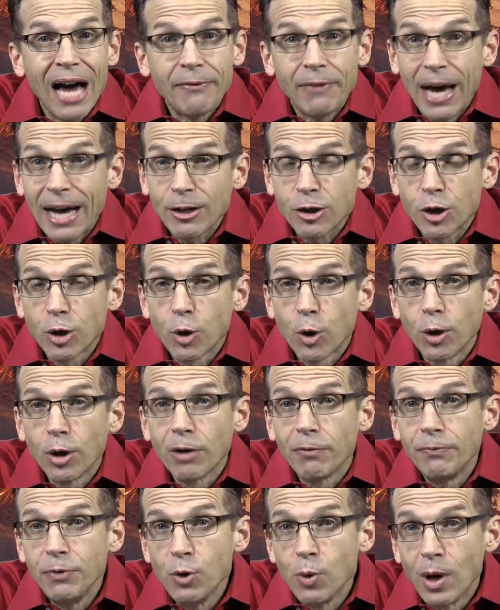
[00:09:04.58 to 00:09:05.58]
actually heard a
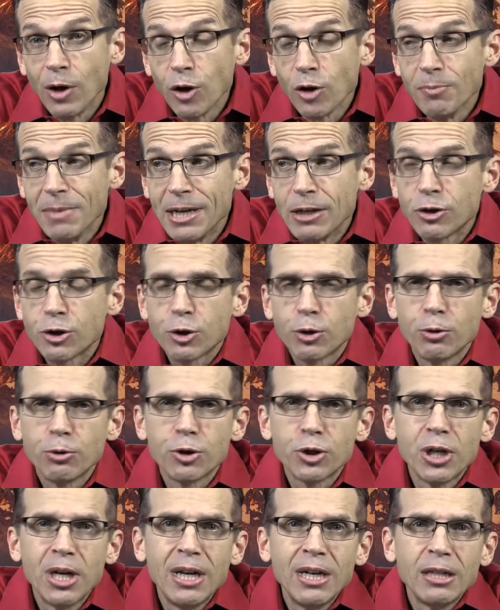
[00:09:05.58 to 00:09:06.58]
few other
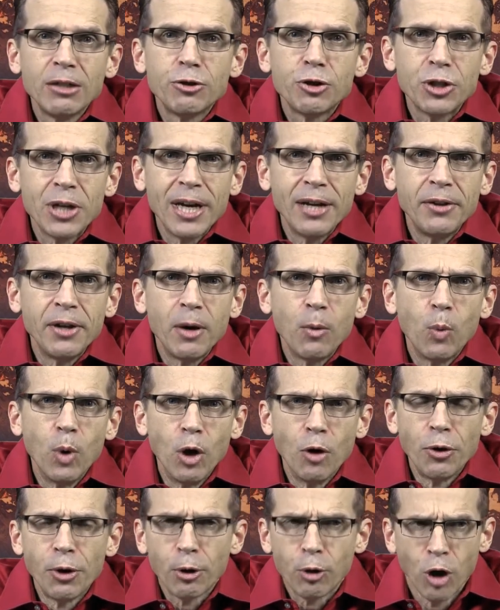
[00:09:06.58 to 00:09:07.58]
ministers say that well
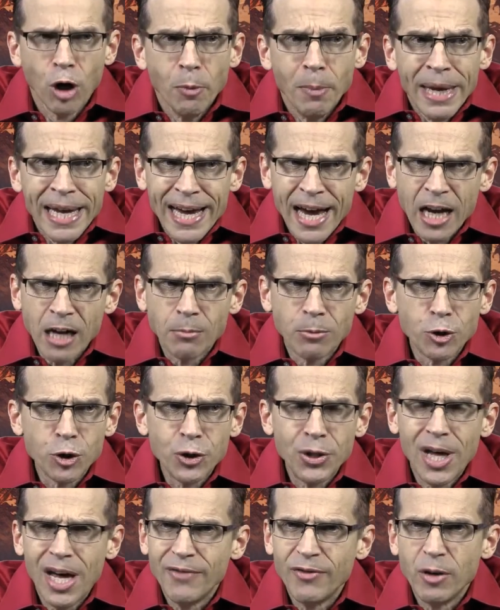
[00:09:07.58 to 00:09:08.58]
there could be animals in
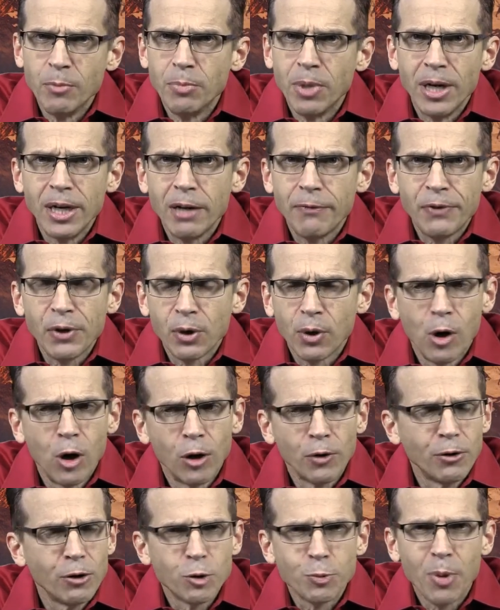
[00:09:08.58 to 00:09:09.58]
heaven but if there are
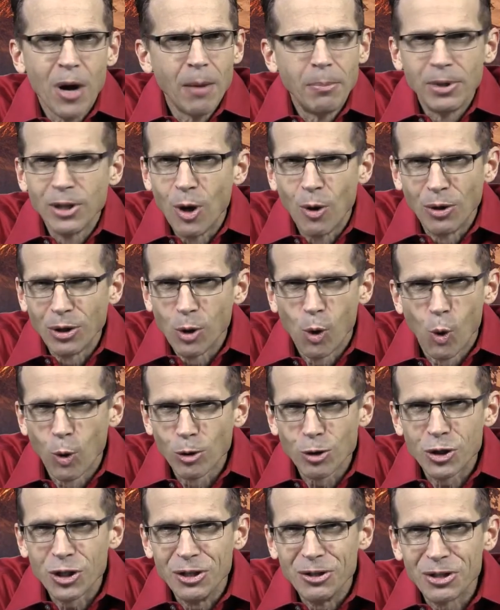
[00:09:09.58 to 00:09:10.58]
there's probably only
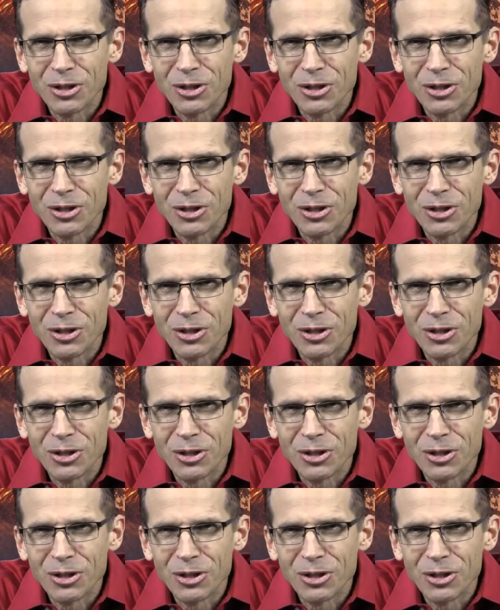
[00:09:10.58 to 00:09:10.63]
horses